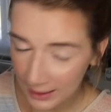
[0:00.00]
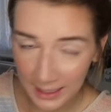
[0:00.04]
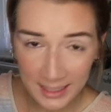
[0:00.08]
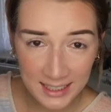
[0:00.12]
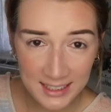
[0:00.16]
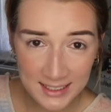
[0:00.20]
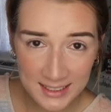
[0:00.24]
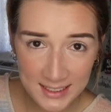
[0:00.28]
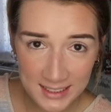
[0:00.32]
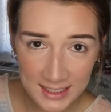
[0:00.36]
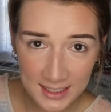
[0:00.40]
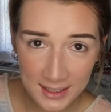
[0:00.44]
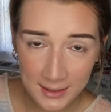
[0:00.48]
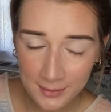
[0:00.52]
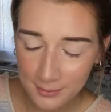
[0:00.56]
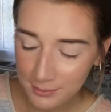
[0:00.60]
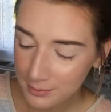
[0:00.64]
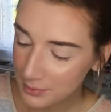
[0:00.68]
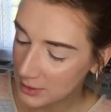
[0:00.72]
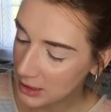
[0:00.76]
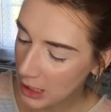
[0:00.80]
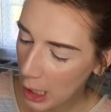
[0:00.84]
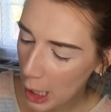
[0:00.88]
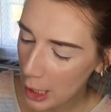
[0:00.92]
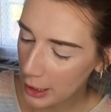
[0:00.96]
Lannister,
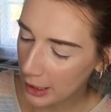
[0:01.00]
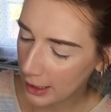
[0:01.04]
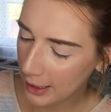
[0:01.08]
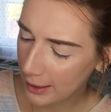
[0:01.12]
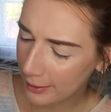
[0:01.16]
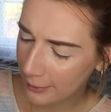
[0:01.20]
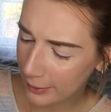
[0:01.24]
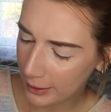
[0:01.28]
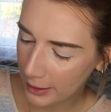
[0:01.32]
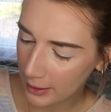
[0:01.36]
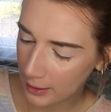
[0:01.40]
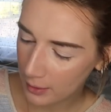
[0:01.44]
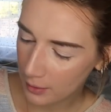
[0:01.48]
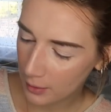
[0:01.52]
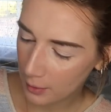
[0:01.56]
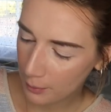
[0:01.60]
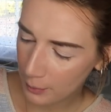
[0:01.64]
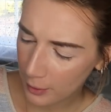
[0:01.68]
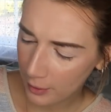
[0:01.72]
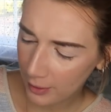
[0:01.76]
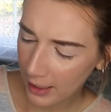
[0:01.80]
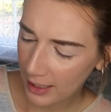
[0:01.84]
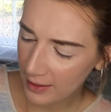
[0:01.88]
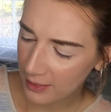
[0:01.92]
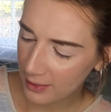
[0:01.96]
Targaryen,
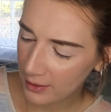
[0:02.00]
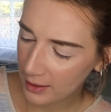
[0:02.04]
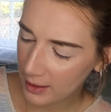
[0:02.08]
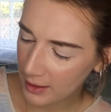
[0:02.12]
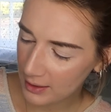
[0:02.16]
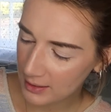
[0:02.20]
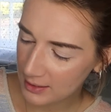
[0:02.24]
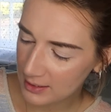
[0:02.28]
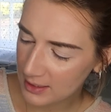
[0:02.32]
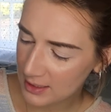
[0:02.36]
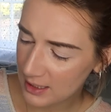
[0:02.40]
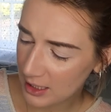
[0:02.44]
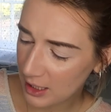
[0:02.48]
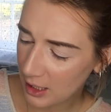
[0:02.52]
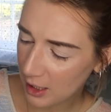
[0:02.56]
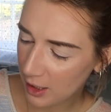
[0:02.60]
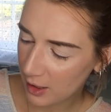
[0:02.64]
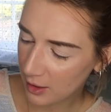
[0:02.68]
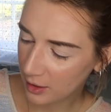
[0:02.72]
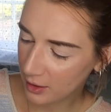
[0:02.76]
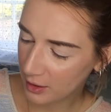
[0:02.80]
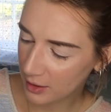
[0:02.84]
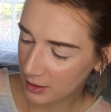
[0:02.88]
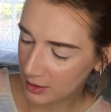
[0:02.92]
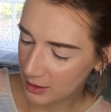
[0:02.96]
Baratheon,
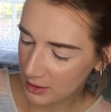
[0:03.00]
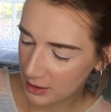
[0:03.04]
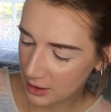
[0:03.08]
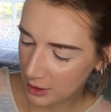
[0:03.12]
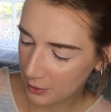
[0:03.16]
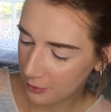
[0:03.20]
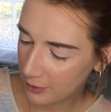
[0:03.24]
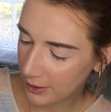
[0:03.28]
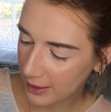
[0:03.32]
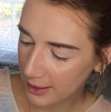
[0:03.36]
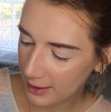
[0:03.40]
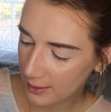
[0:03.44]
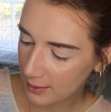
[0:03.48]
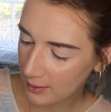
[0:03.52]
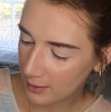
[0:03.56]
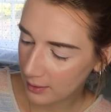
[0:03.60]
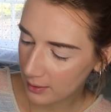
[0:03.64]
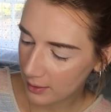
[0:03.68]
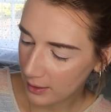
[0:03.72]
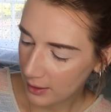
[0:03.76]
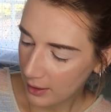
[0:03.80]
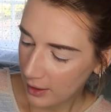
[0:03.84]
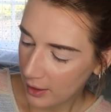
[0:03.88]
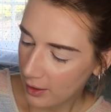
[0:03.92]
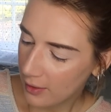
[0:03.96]
Stark, Tyrell,
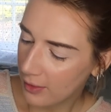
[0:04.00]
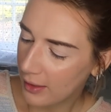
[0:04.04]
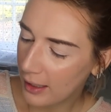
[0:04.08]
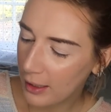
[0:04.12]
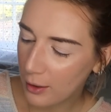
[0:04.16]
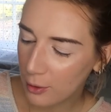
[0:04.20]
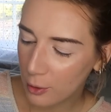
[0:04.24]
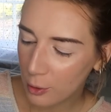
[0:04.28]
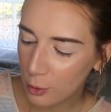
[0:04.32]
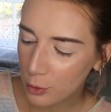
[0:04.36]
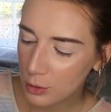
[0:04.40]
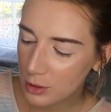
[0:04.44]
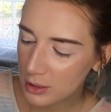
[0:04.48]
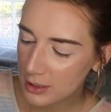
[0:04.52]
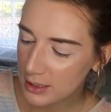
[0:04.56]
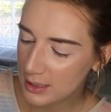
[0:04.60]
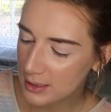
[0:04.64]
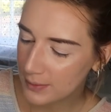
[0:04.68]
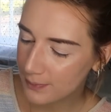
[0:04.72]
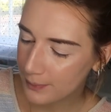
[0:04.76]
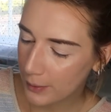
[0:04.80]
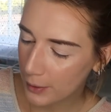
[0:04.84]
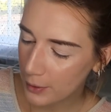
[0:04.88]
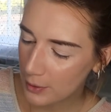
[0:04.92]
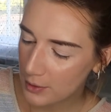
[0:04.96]
they're all just
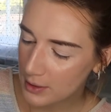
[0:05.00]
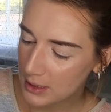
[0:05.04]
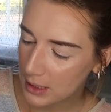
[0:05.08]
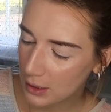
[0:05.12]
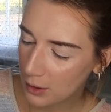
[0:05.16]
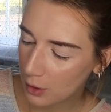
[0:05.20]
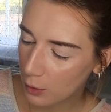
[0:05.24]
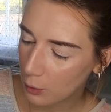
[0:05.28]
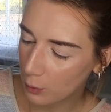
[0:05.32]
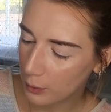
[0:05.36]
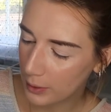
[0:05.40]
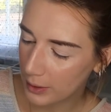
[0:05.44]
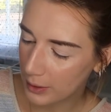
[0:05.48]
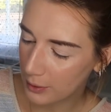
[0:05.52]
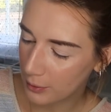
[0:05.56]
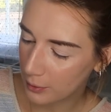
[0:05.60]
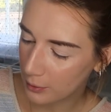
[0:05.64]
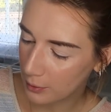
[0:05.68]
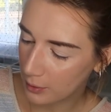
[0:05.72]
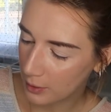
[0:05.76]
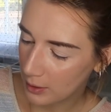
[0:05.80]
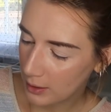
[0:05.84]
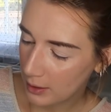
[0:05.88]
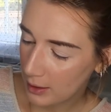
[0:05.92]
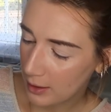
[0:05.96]
spokes on a
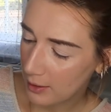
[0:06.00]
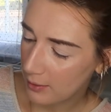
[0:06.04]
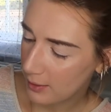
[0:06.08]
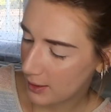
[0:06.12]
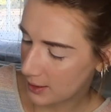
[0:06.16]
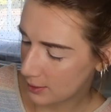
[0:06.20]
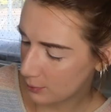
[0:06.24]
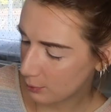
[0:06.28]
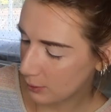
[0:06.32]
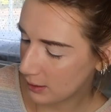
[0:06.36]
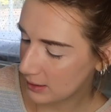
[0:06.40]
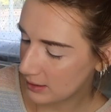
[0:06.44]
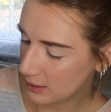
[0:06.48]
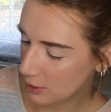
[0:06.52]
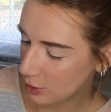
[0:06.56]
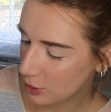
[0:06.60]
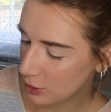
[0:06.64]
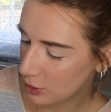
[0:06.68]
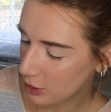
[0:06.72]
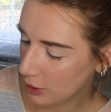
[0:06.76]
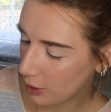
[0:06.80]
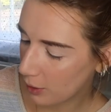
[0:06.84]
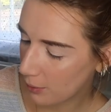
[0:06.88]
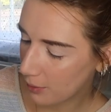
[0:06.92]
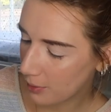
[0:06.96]
wheel. This one's on
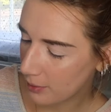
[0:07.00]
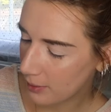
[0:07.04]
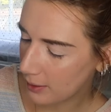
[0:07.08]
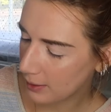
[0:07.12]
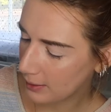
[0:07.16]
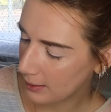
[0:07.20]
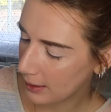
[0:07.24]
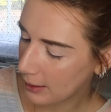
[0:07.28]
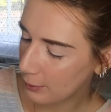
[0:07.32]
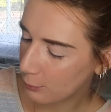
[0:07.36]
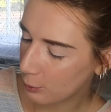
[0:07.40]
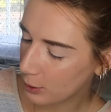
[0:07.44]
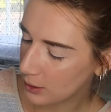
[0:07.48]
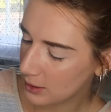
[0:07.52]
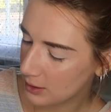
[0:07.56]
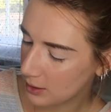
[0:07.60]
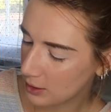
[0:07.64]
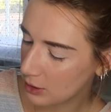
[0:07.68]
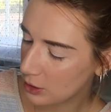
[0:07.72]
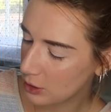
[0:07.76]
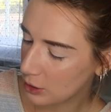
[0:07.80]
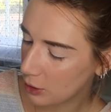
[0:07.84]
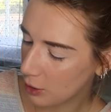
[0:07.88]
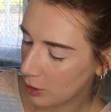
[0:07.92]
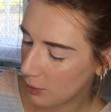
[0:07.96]
top, then that one's
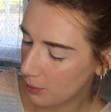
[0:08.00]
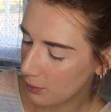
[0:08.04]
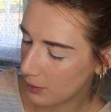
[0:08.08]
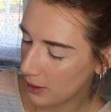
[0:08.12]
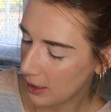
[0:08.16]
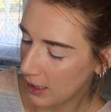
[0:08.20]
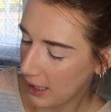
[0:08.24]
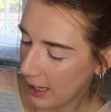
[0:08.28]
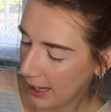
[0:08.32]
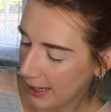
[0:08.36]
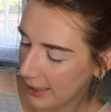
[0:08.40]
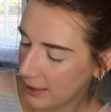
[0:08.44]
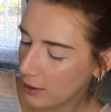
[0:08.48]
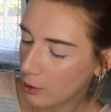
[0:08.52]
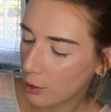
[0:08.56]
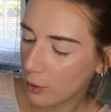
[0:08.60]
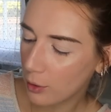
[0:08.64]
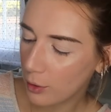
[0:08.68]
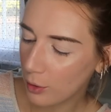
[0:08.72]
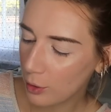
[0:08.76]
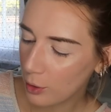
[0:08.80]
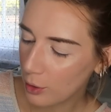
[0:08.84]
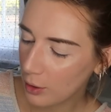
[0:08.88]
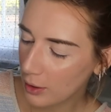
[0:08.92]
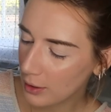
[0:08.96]
on top, and
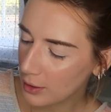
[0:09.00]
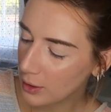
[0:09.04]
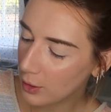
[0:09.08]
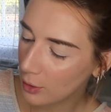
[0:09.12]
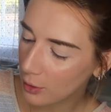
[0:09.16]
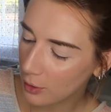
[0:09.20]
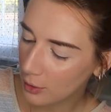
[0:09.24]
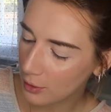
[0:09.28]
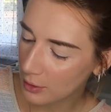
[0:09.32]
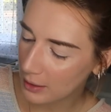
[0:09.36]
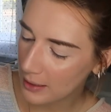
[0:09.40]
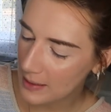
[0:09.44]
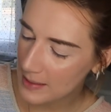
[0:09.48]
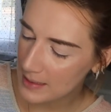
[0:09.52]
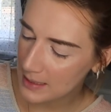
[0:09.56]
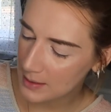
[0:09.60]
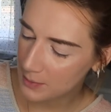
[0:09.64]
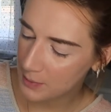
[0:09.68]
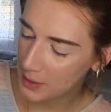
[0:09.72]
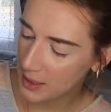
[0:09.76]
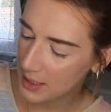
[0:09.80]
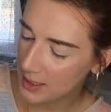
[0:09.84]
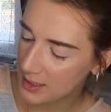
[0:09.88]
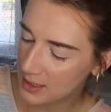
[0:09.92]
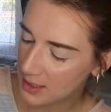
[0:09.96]
on it
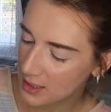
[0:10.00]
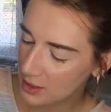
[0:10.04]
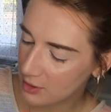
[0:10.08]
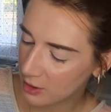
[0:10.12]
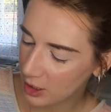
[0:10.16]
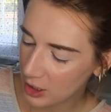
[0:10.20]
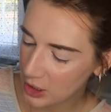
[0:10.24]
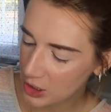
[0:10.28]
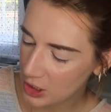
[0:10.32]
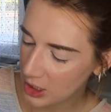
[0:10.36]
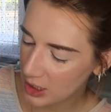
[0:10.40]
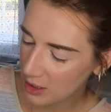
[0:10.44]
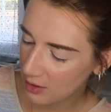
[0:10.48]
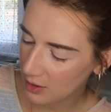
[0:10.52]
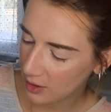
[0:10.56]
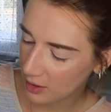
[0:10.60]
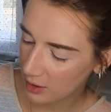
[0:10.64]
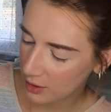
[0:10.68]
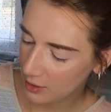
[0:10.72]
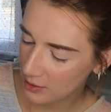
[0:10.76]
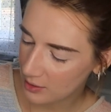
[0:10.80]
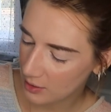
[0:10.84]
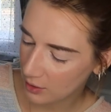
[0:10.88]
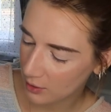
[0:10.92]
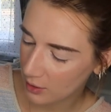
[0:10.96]
spins, crushing
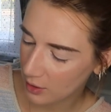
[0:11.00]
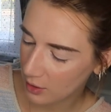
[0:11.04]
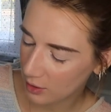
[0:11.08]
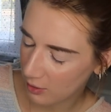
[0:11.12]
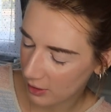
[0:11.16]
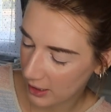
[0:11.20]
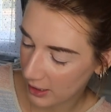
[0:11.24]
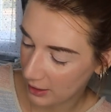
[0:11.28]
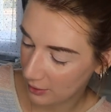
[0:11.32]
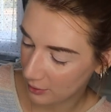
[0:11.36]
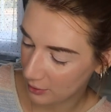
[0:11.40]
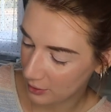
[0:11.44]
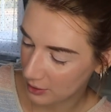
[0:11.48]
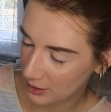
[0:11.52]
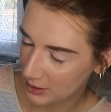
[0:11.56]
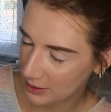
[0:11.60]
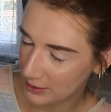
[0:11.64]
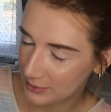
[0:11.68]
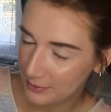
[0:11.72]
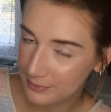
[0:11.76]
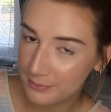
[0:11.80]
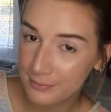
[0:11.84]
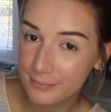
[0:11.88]
those on the ground.